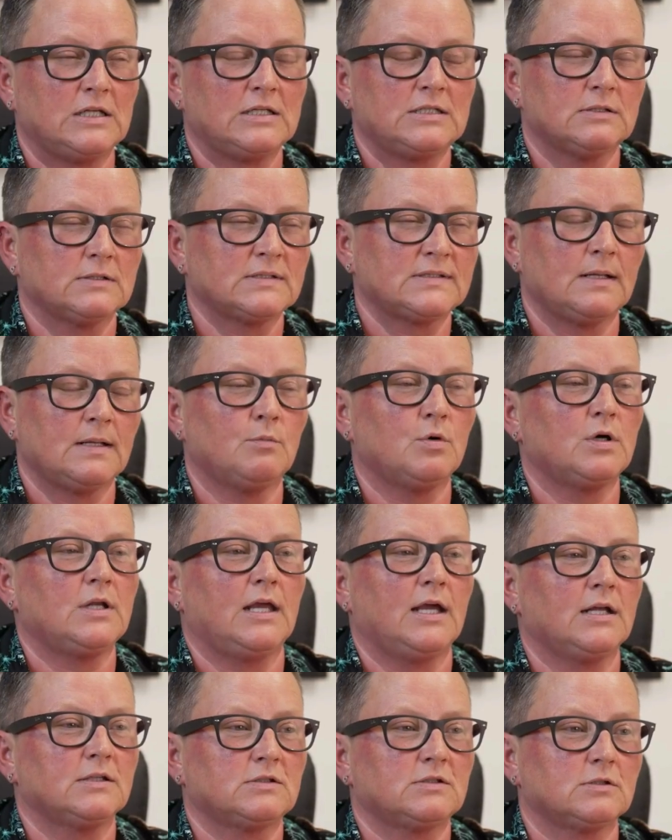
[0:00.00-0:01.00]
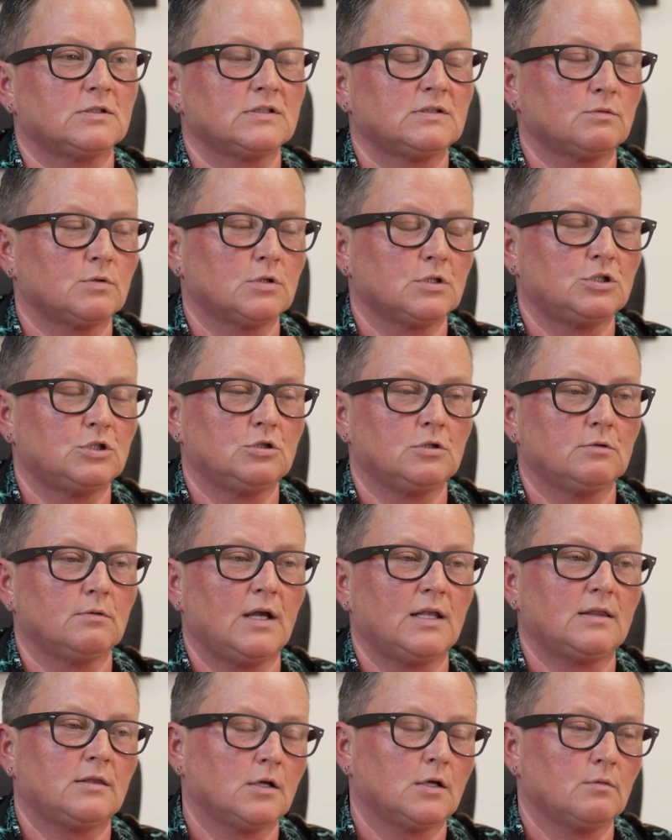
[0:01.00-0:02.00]
until someone answers, and we're going to do it
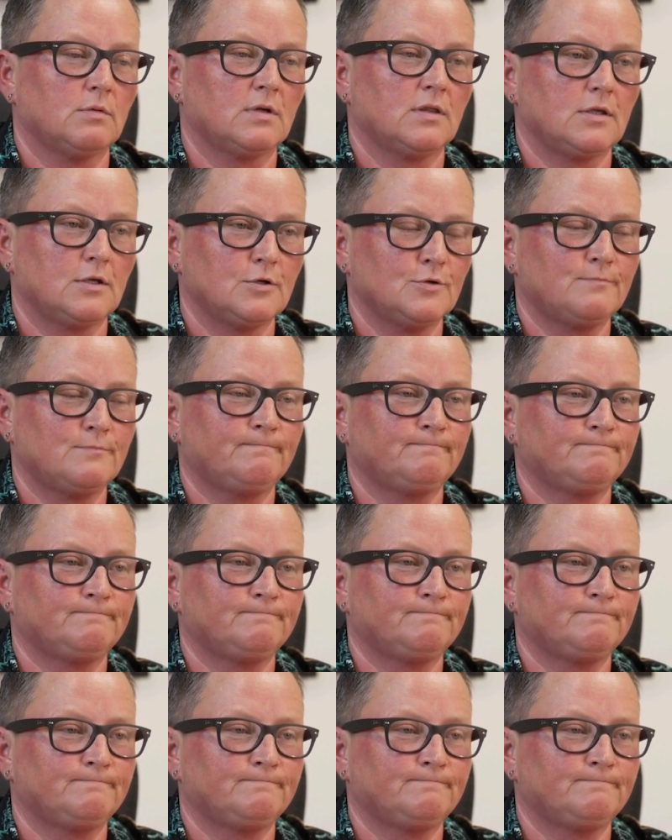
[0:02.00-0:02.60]
right there with you.